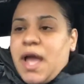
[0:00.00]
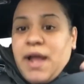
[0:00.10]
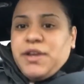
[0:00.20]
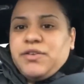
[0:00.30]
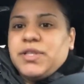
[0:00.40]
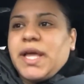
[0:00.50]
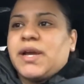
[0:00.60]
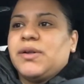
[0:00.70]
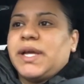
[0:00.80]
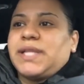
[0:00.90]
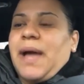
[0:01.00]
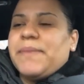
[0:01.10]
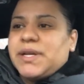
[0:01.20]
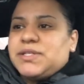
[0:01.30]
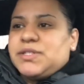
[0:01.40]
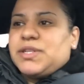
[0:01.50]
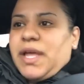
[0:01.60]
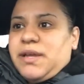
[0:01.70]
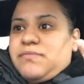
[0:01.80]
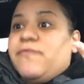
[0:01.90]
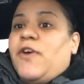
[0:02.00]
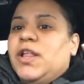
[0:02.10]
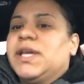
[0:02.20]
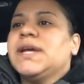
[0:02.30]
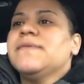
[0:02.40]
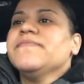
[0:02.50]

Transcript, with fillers: and you like go like that because you're like falling